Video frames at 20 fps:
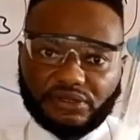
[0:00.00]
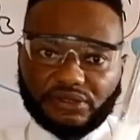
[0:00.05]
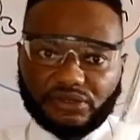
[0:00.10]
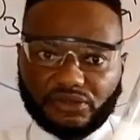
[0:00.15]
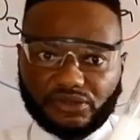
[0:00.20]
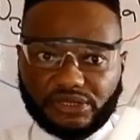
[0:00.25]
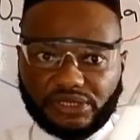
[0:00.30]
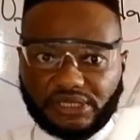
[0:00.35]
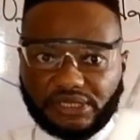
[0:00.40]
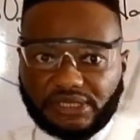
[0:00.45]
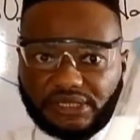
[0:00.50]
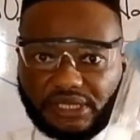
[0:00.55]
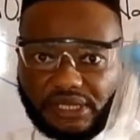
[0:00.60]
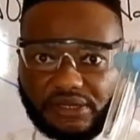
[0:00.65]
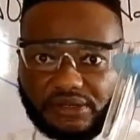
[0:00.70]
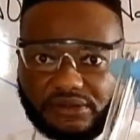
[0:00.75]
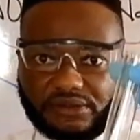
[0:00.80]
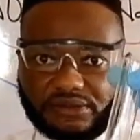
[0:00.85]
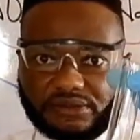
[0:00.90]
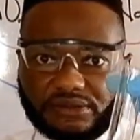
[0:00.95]
You see it
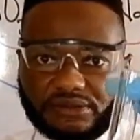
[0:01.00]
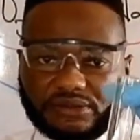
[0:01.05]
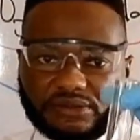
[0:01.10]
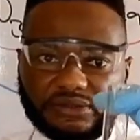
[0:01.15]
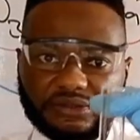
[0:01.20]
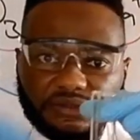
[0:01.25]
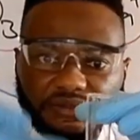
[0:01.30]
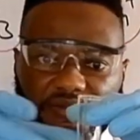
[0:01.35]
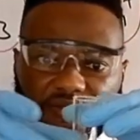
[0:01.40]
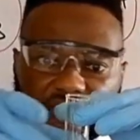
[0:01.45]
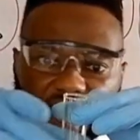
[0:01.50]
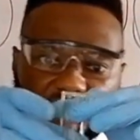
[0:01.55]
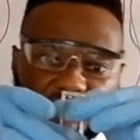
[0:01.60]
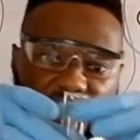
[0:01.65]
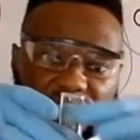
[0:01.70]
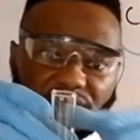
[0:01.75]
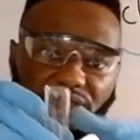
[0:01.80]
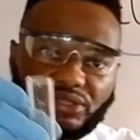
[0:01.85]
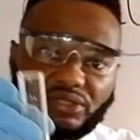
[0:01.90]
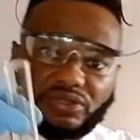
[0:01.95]
now.
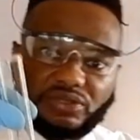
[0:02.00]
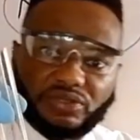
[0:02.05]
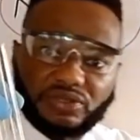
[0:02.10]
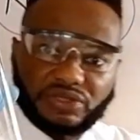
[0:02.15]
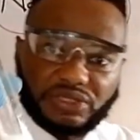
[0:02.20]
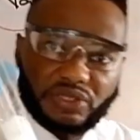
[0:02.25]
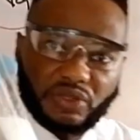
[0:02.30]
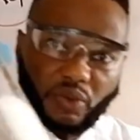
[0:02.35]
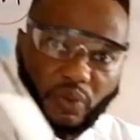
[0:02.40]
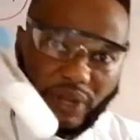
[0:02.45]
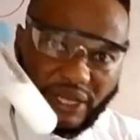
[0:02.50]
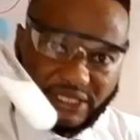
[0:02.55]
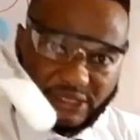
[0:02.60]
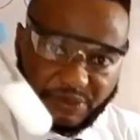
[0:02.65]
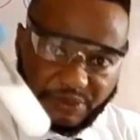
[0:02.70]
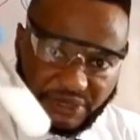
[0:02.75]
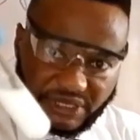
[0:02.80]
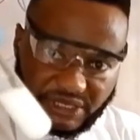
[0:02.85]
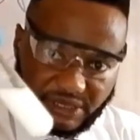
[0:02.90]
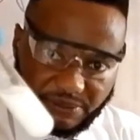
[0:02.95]
You see white
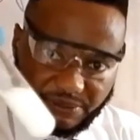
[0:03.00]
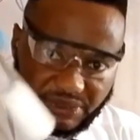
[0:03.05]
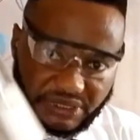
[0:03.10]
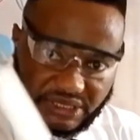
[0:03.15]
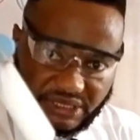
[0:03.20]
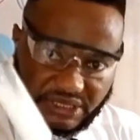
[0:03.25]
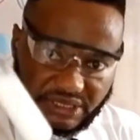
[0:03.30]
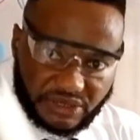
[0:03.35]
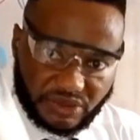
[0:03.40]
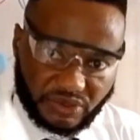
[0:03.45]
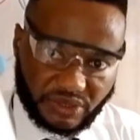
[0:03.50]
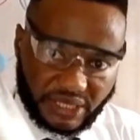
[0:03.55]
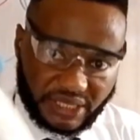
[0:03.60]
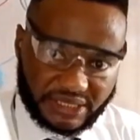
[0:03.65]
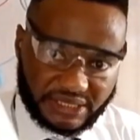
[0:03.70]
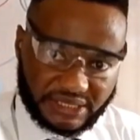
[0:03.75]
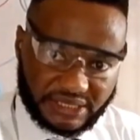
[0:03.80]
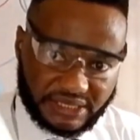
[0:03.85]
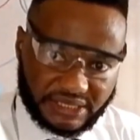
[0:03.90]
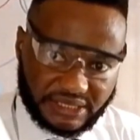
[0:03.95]
precipitate. You can
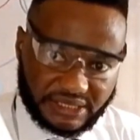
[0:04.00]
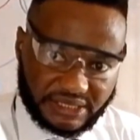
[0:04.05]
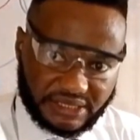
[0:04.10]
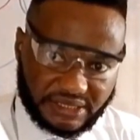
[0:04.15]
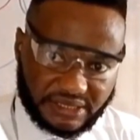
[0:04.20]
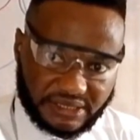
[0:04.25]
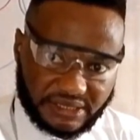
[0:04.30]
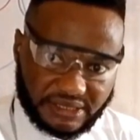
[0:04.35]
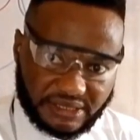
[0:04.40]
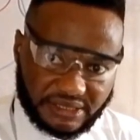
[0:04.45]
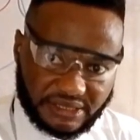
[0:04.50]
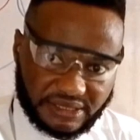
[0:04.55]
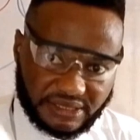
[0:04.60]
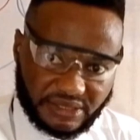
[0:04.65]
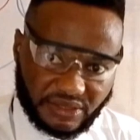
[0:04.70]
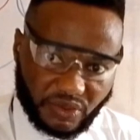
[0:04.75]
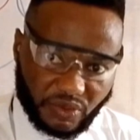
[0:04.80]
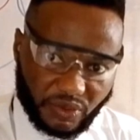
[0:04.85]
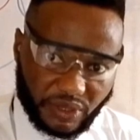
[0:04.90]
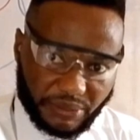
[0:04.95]
see it.
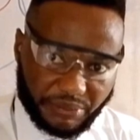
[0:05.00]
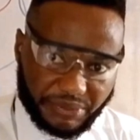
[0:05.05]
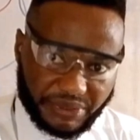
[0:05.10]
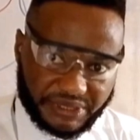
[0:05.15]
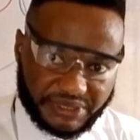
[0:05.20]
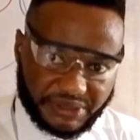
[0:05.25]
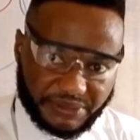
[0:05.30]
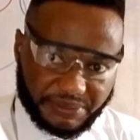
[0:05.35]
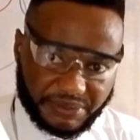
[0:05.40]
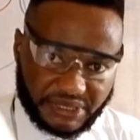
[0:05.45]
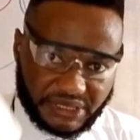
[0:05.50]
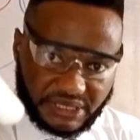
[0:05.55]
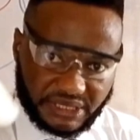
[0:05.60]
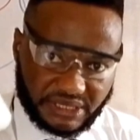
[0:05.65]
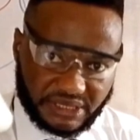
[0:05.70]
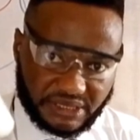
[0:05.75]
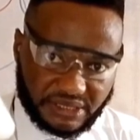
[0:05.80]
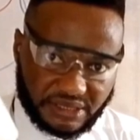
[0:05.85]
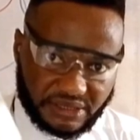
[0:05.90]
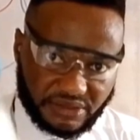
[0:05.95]
White
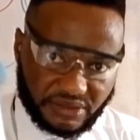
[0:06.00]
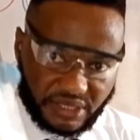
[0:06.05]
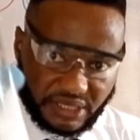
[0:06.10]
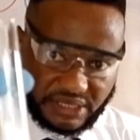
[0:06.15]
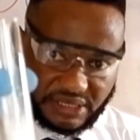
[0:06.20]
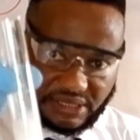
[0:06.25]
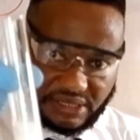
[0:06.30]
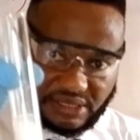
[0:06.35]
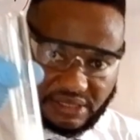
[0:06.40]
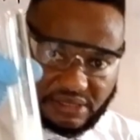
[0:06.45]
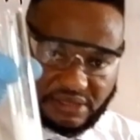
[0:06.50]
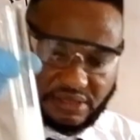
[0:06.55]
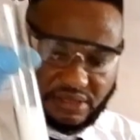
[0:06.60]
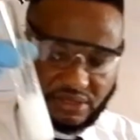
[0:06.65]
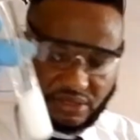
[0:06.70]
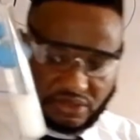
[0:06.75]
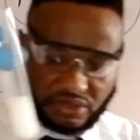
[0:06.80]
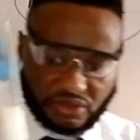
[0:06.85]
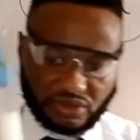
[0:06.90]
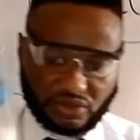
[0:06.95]
precipitate. You can see it.
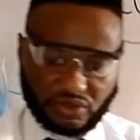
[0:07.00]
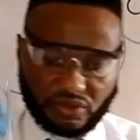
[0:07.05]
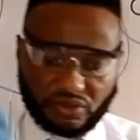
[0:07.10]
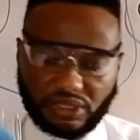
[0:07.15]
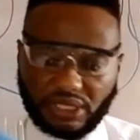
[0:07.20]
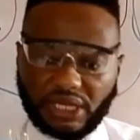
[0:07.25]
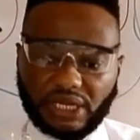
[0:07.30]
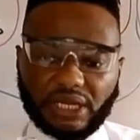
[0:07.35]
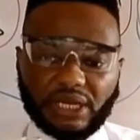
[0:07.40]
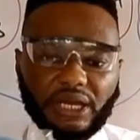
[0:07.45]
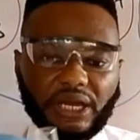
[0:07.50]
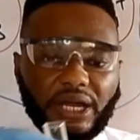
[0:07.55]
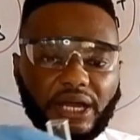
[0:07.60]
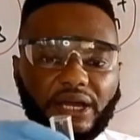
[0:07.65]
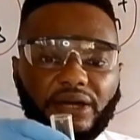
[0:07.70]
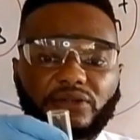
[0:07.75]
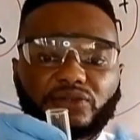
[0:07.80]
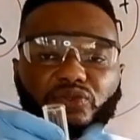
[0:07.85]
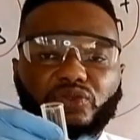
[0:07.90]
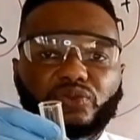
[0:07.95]
So now,
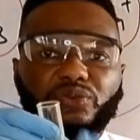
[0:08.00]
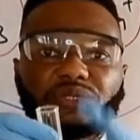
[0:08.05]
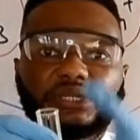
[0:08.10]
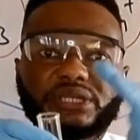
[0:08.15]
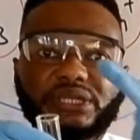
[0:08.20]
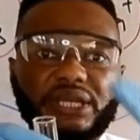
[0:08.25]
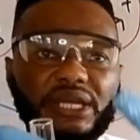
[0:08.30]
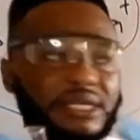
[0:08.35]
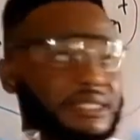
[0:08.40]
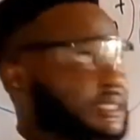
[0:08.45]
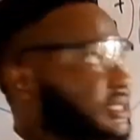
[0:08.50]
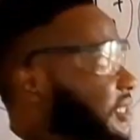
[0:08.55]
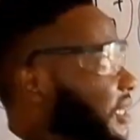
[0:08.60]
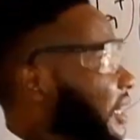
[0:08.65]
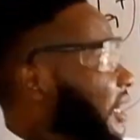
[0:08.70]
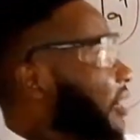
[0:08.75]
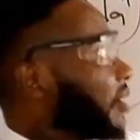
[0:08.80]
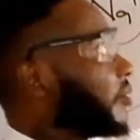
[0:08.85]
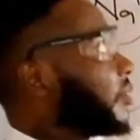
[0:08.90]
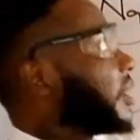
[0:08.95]
how do we get
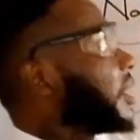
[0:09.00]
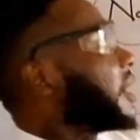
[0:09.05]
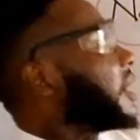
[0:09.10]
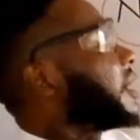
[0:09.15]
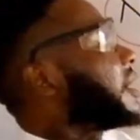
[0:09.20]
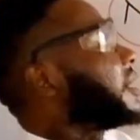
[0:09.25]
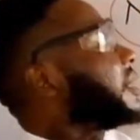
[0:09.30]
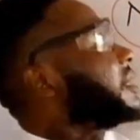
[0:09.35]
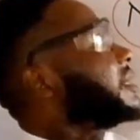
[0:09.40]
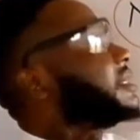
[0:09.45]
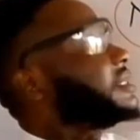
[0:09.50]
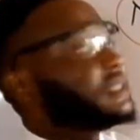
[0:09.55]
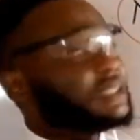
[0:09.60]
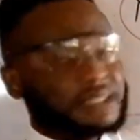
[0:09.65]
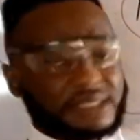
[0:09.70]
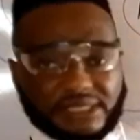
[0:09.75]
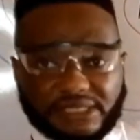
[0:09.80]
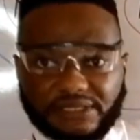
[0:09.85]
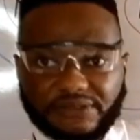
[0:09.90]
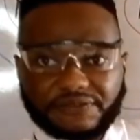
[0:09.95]
our
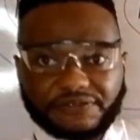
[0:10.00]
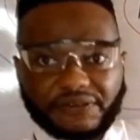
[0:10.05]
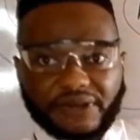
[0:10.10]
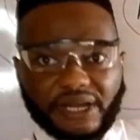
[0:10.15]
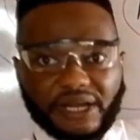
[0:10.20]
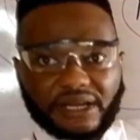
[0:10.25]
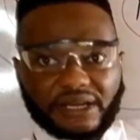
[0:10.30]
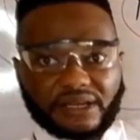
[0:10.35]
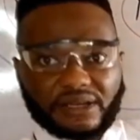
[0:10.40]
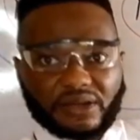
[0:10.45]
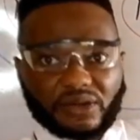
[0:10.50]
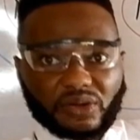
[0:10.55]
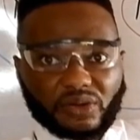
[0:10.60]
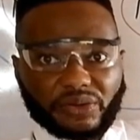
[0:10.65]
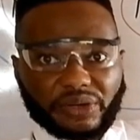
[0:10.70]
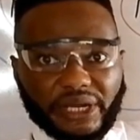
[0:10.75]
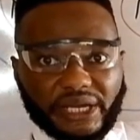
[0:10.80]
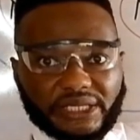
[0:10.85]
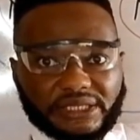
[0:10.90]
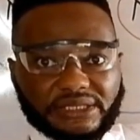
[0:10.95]
silver
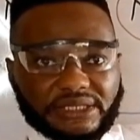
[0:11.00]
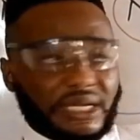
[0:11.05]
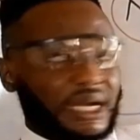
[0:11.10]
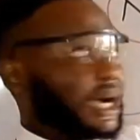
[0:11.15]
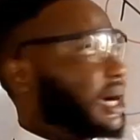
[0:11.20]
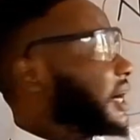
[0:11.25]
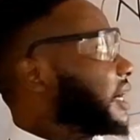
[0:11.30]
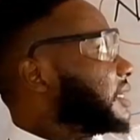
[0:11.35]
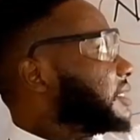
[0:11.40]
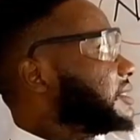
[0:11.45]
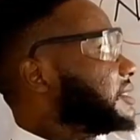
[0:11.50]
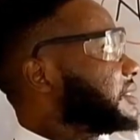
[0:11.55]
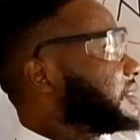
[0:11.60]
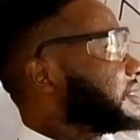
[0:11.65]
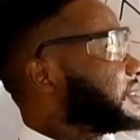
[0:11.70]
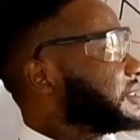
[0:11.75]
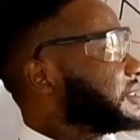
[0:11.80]
chloride and